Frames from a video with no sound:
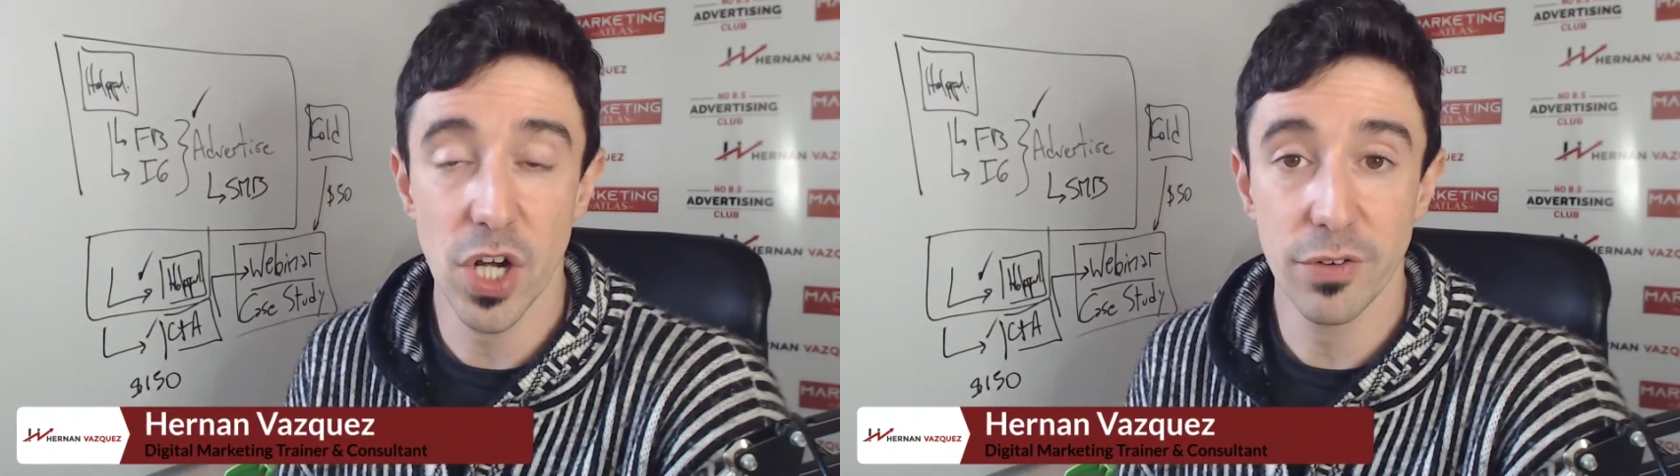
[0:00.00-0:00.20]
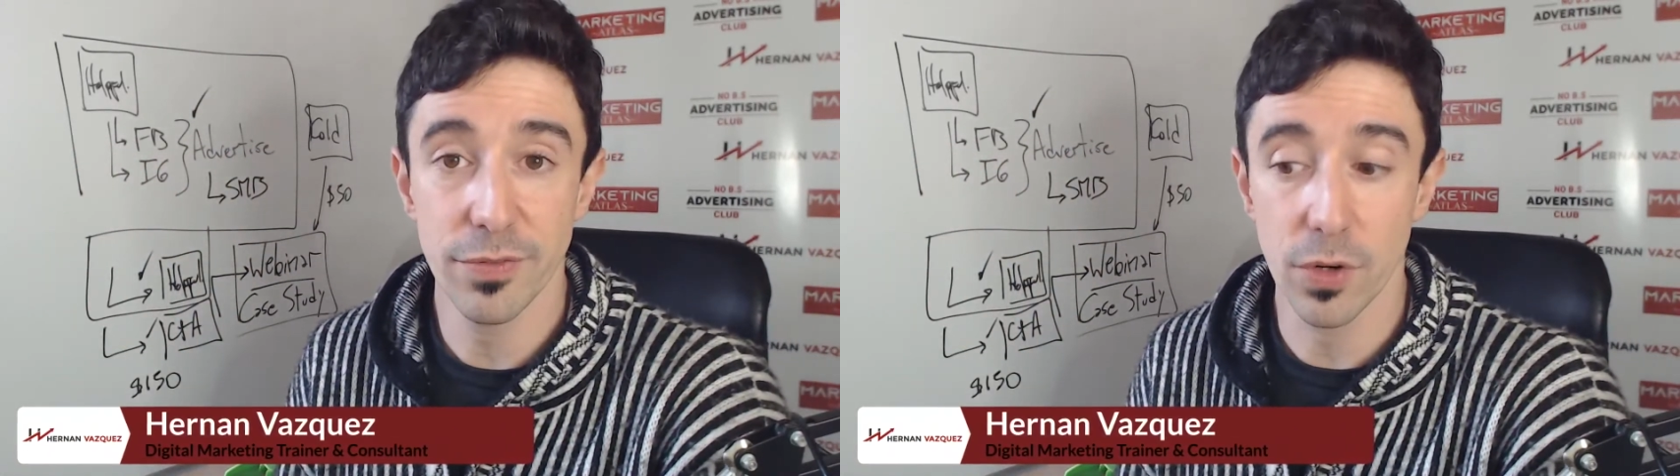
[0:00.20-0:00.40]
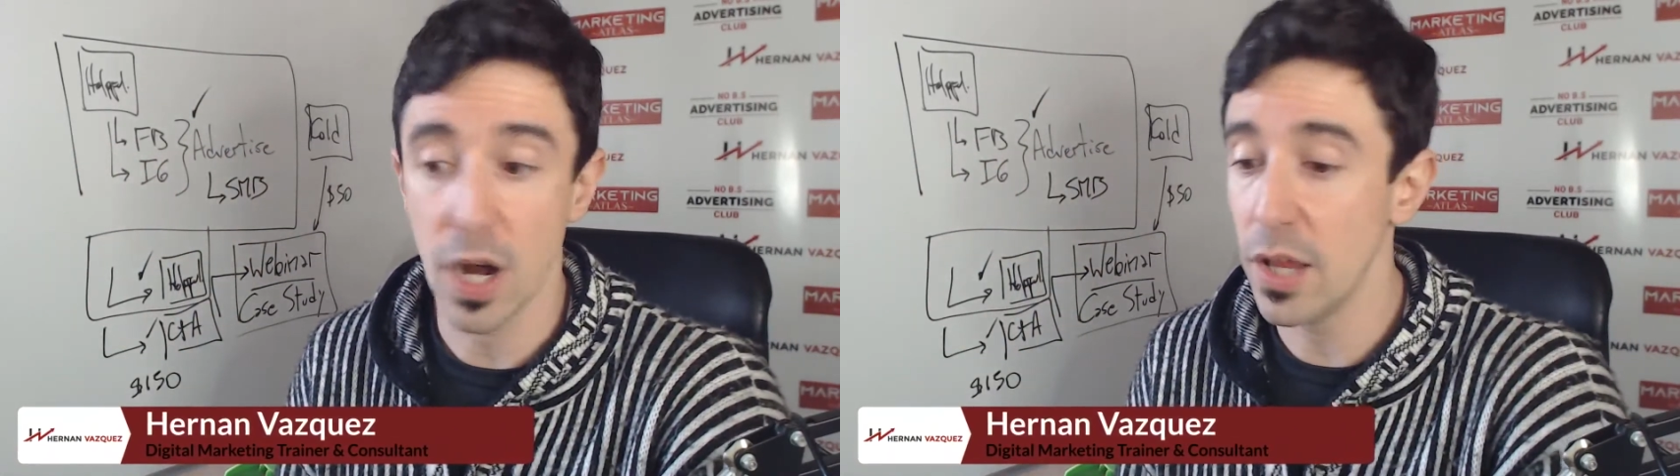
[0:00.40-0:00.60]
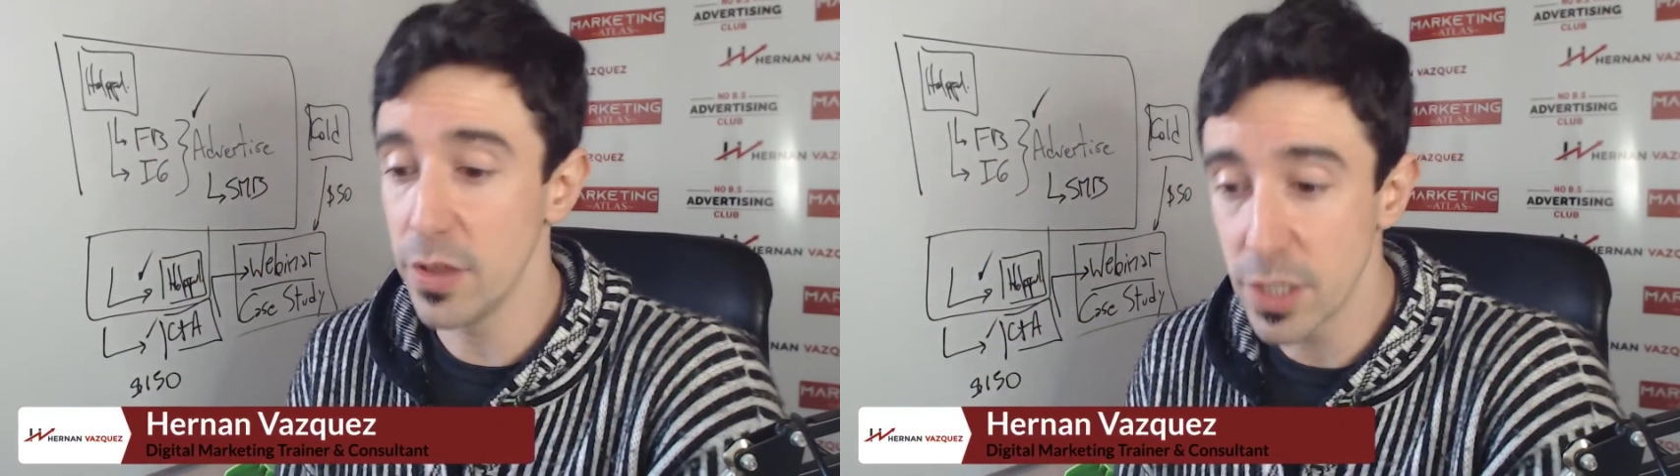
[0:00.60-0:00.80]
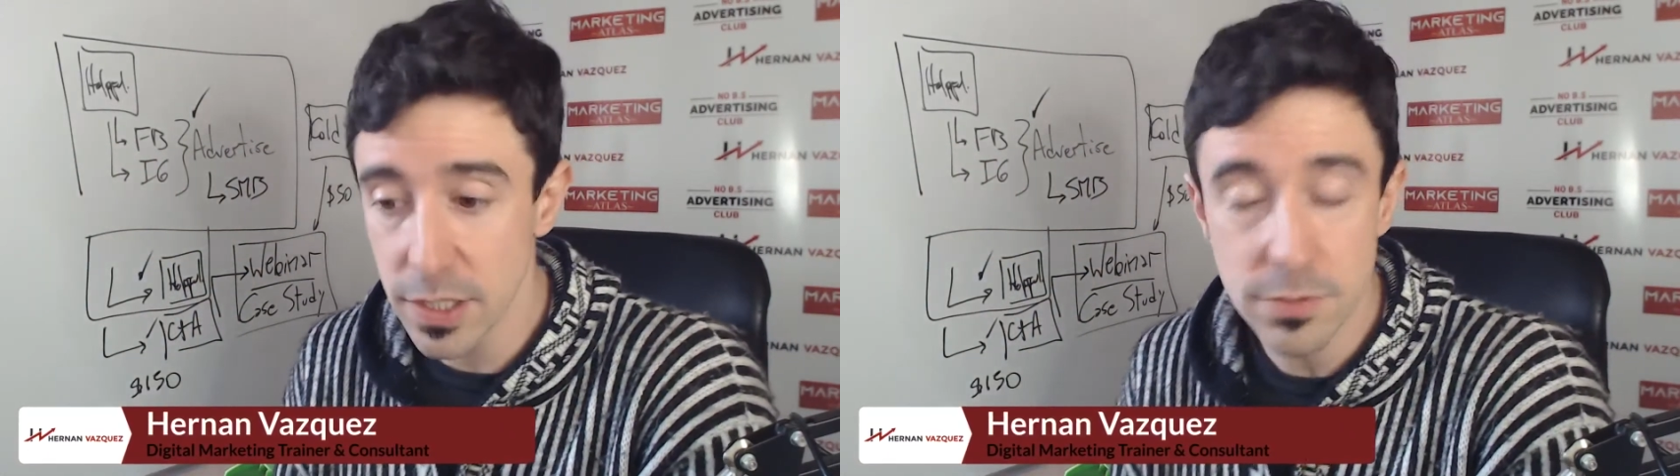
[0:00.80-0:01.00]
for
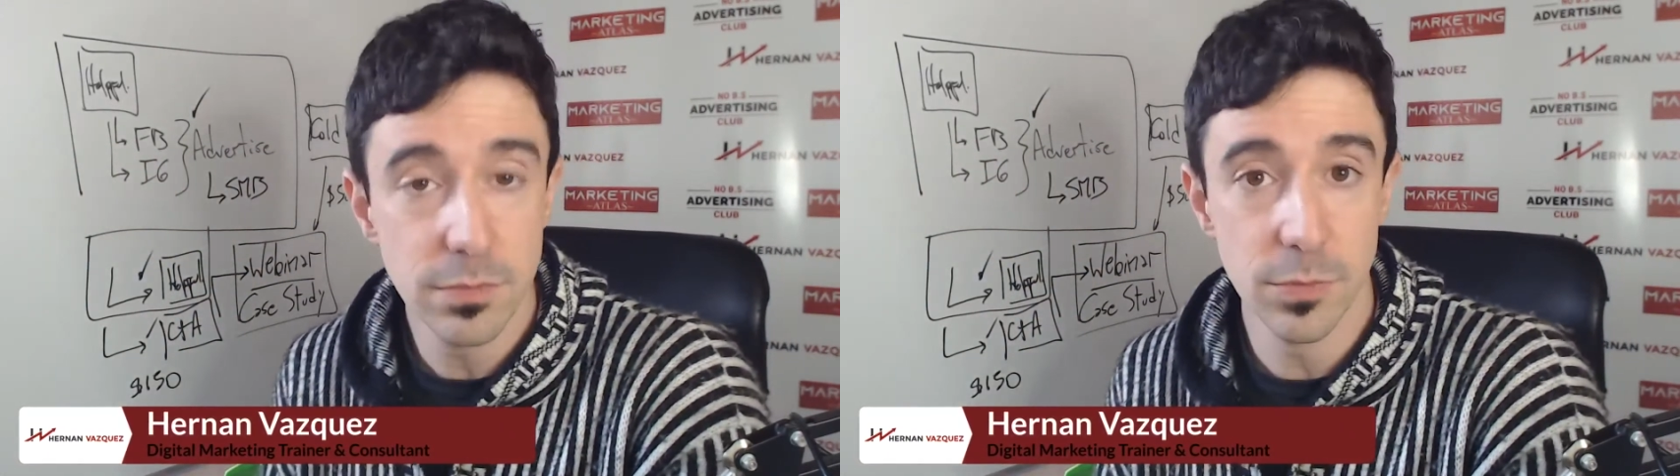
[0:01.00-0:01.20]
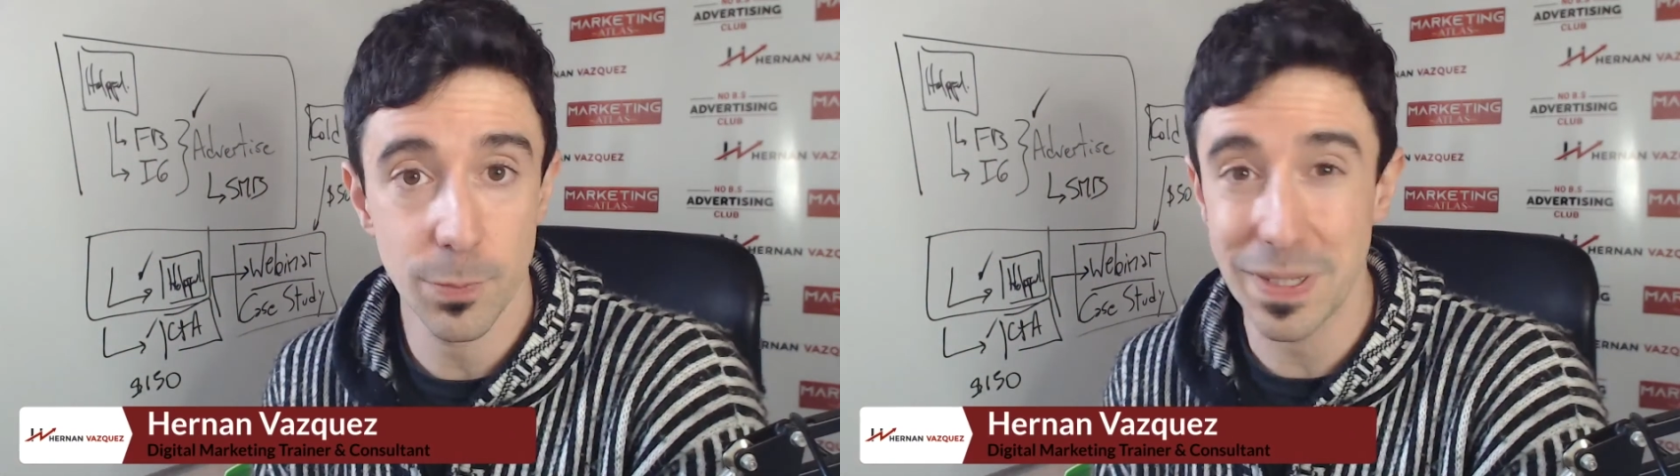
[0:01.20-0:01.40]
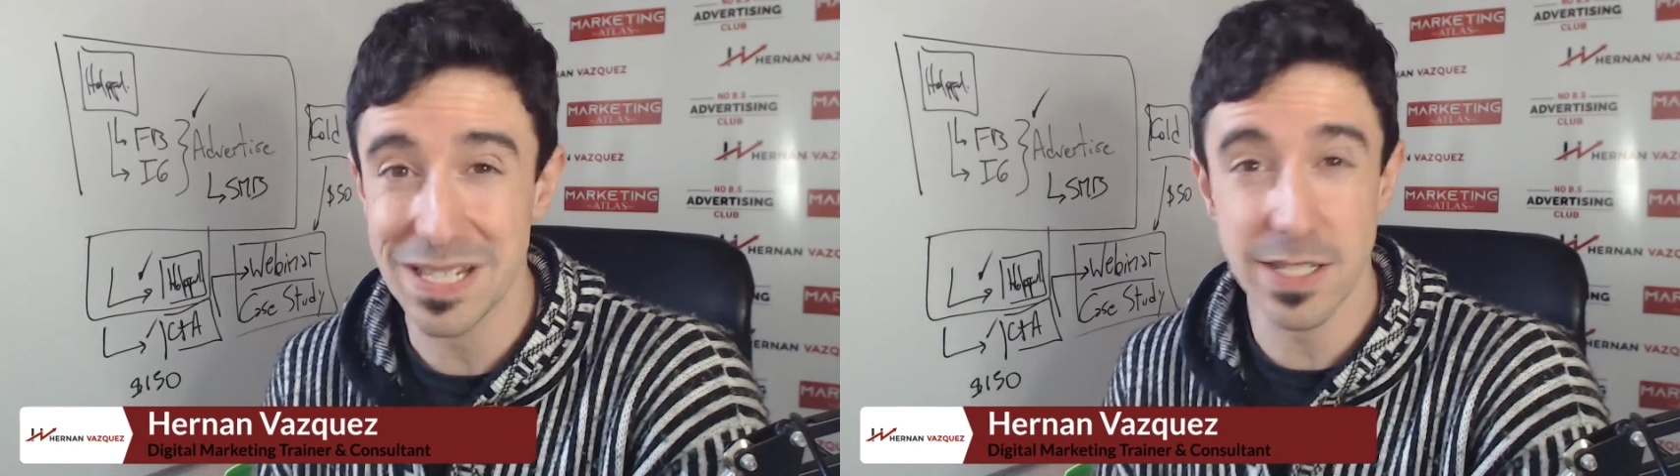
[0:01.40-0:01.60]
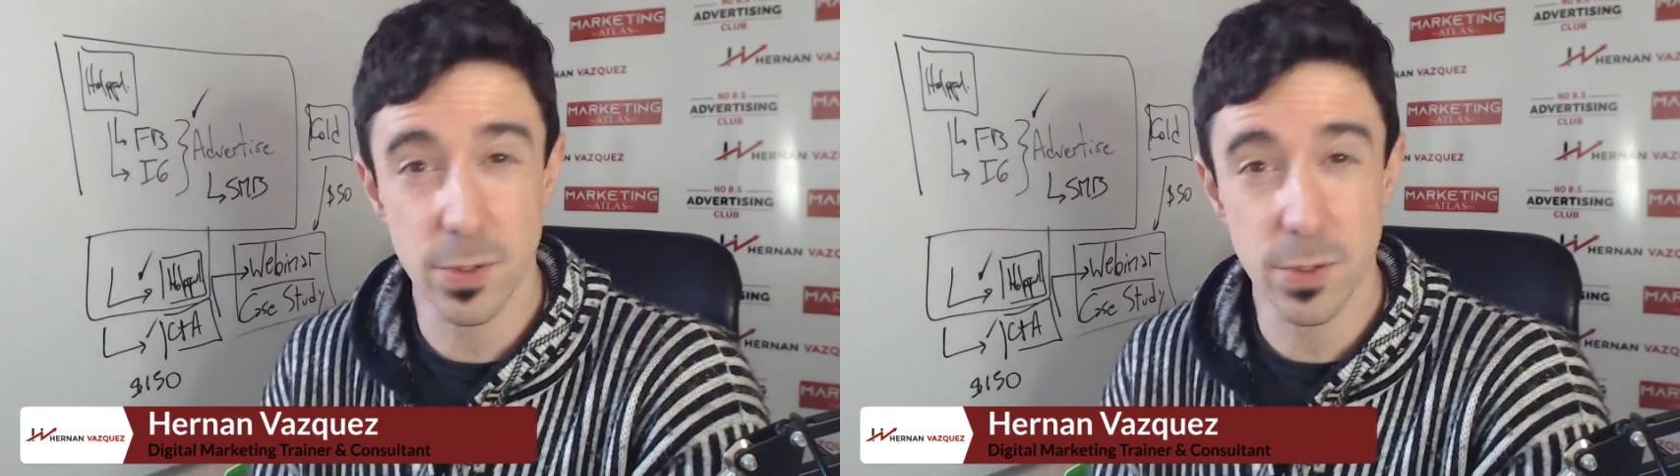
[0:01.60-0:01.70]
other business